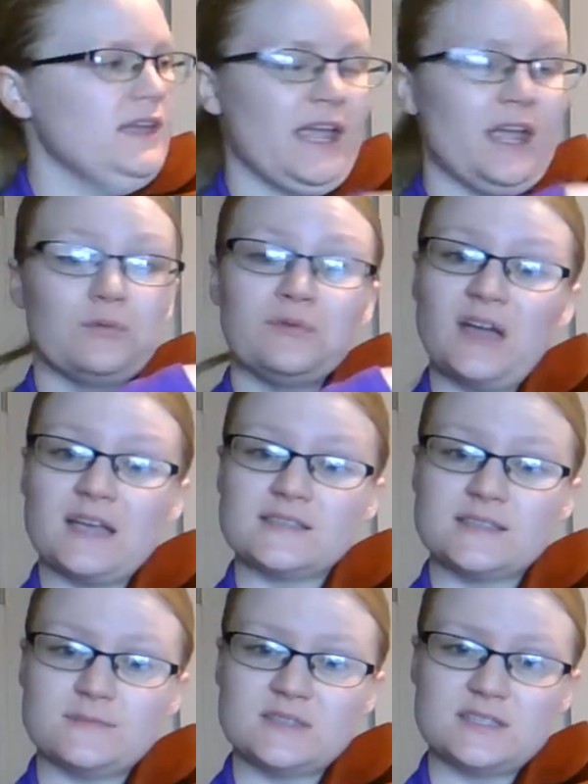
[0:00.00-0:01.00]
And we've got
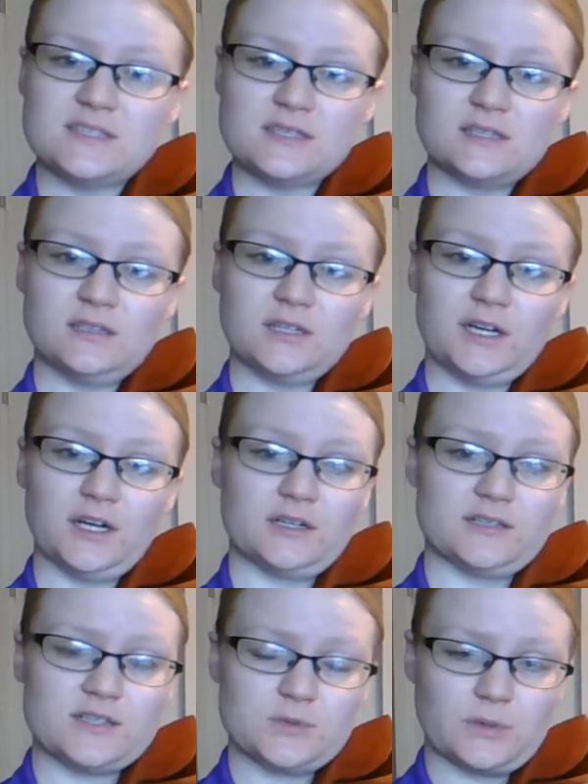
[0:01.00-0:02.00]
some slurs.